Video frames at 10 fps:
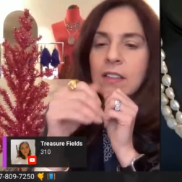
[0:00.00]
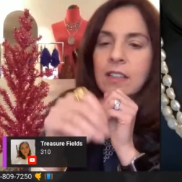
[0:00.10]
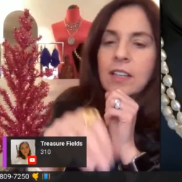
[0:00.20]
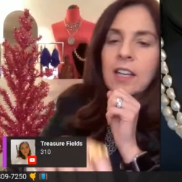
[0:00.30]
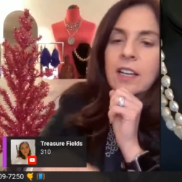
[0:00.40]

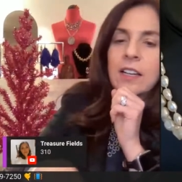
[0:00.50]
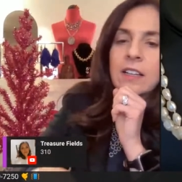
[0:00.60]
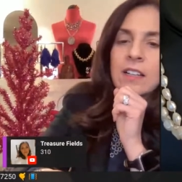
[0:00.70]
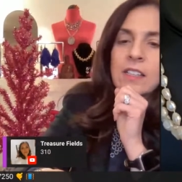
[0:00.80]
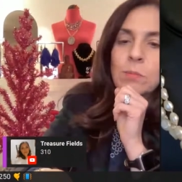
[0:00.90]
Yeah,
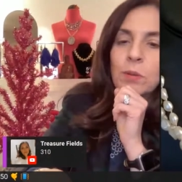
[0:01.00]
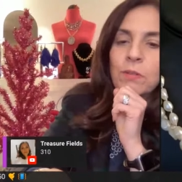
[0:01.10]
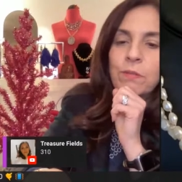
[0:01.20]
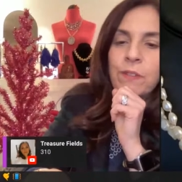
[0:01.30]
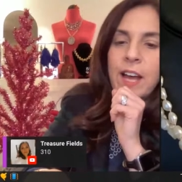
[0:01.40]
it's, it's
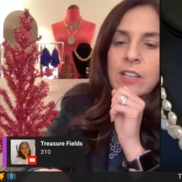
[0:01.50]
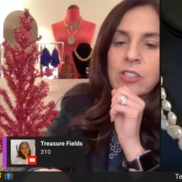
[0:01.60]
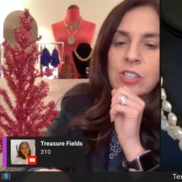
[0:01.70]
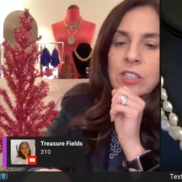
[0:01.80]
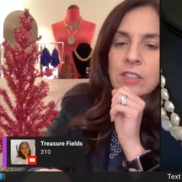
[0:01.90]
forever.
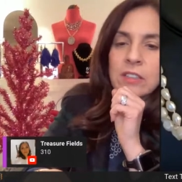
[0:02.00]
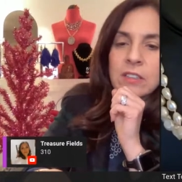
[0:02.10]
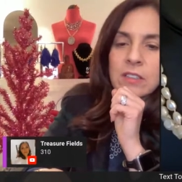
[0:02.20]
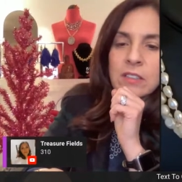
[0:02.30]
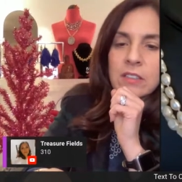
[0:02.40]
Right.
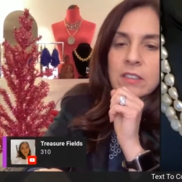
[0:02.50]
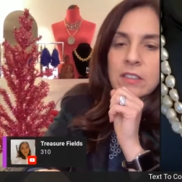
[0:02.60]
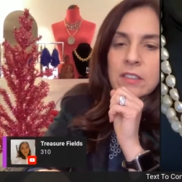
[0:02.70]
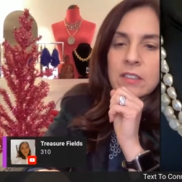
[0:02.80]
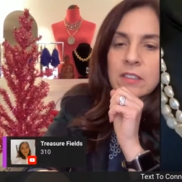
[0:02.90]
It's for
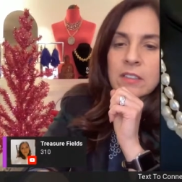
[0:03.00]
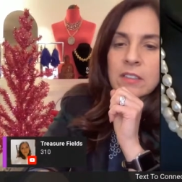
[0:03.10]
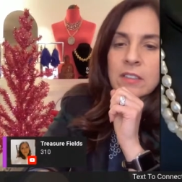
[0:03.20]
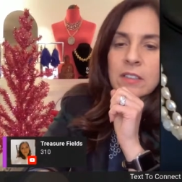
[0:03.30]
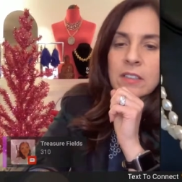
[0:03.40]
it's
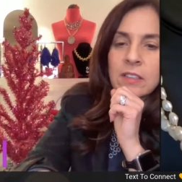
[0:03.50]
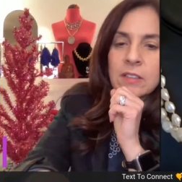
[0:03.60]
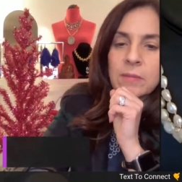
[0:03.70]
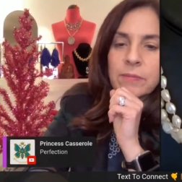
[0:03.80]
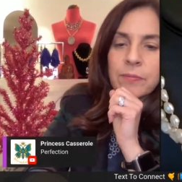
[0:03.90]
totally
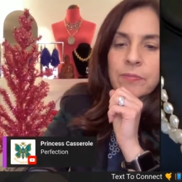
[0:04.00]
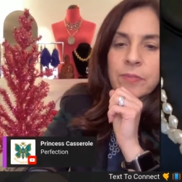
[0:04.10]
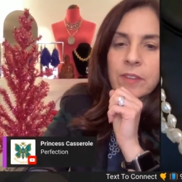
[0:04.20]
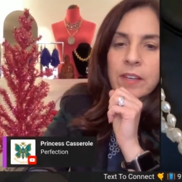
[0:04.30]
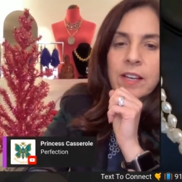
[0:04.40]
forever.
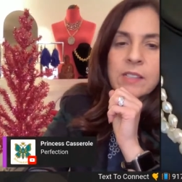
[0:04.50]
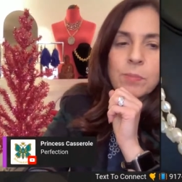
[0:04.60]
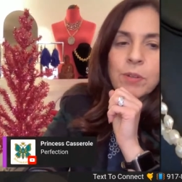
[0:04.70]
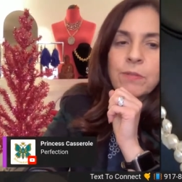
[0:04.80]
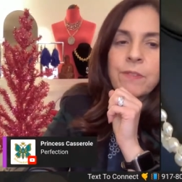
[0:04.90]
It's
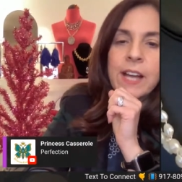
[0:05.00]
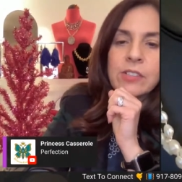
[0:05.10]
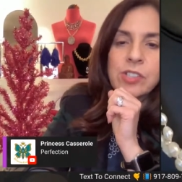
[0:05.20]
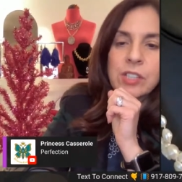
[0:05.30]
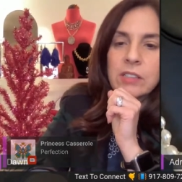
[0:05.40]

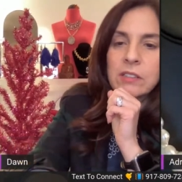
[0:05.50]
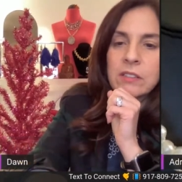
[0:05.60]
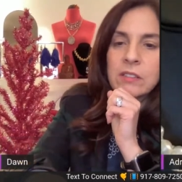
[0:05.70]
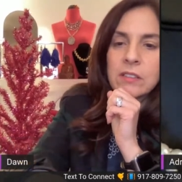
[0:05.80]
perfection.